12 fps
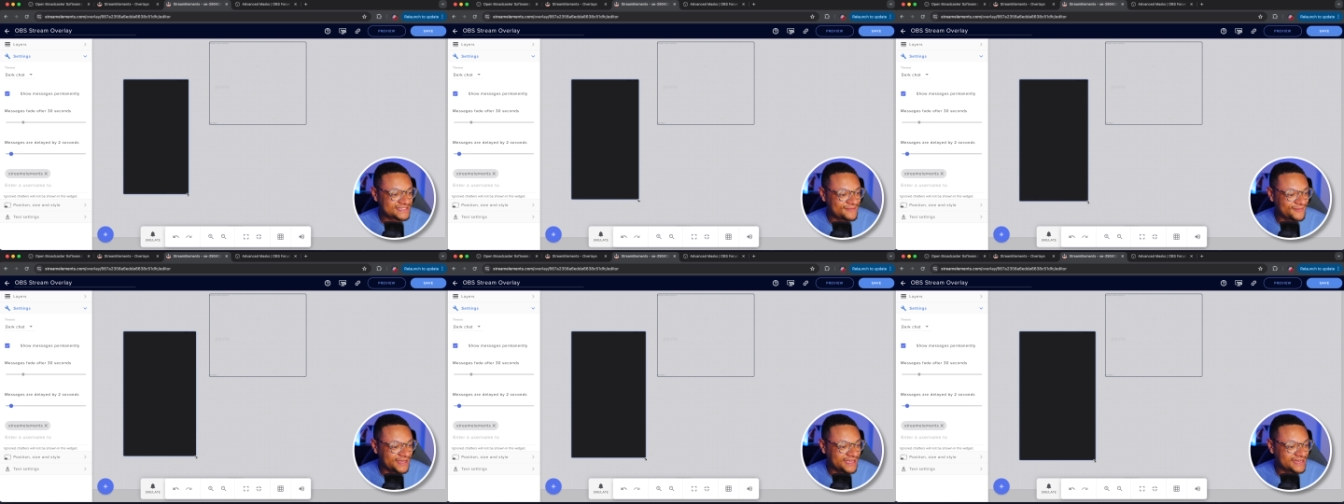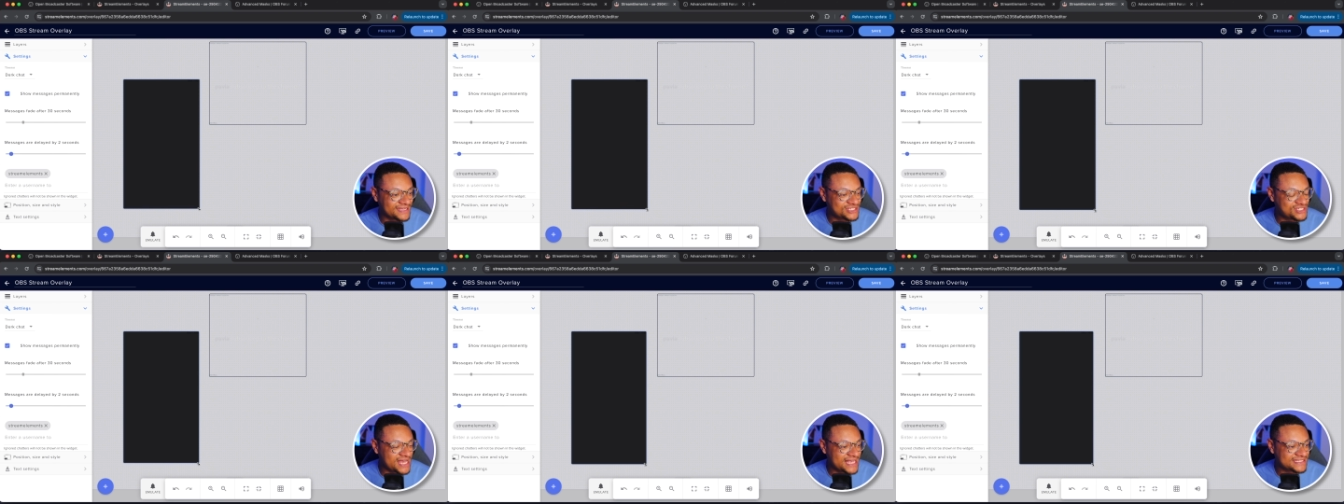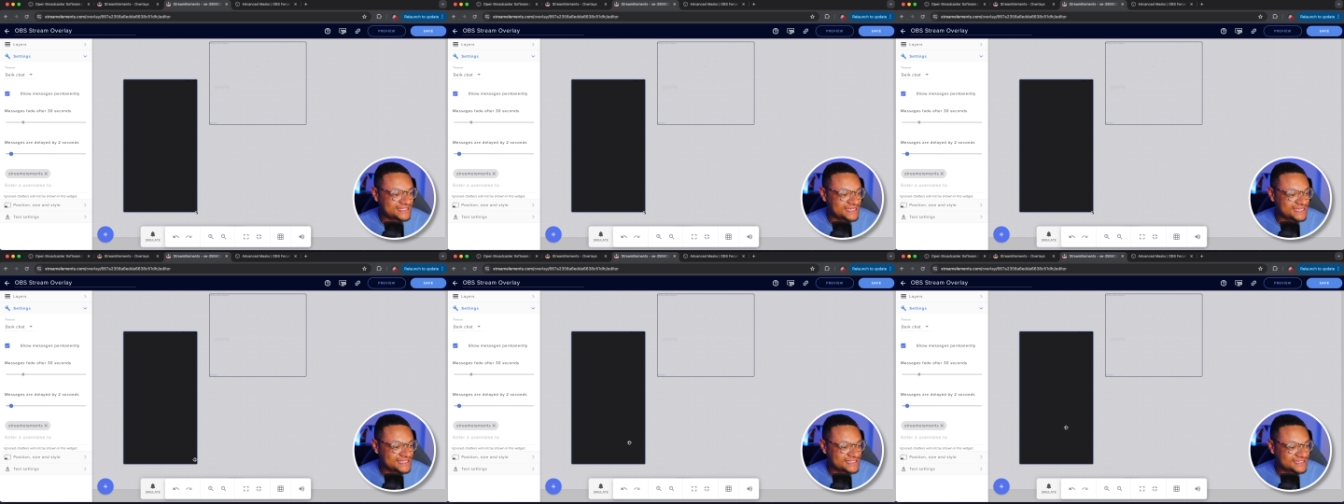And we can adjust
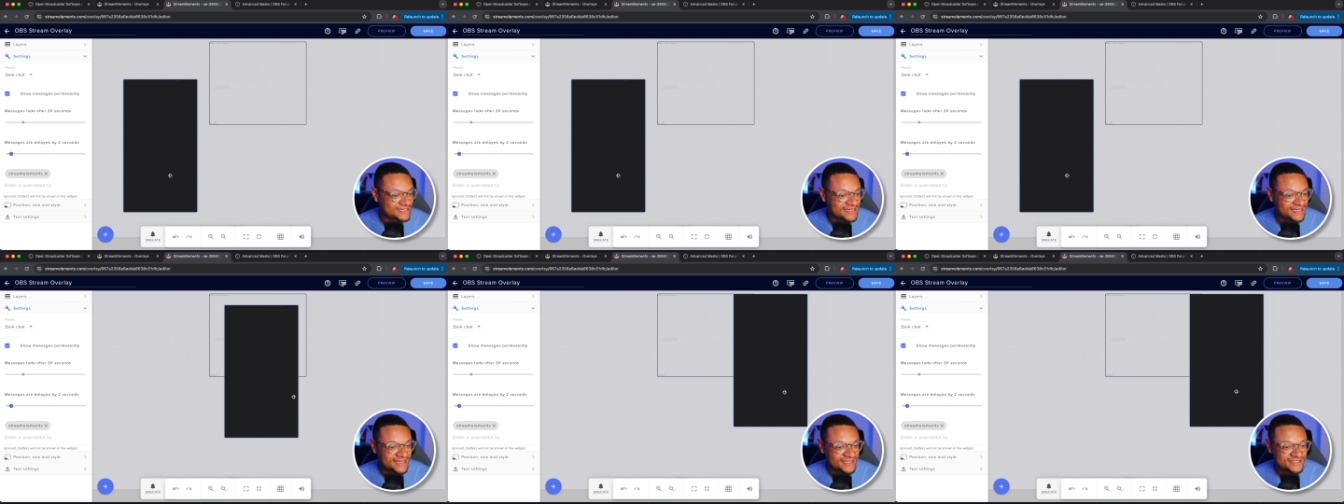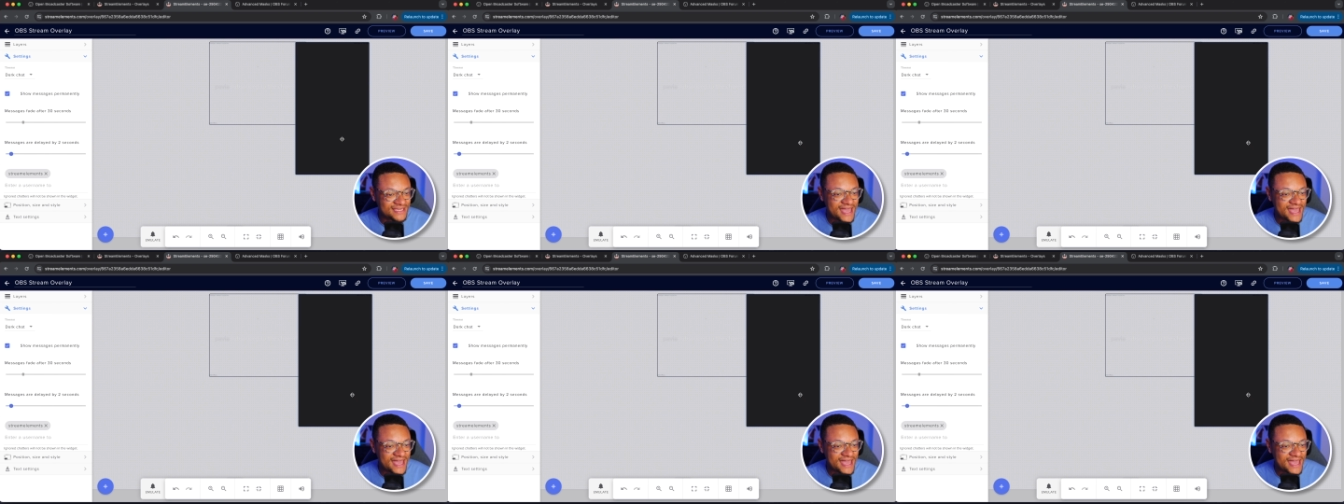this to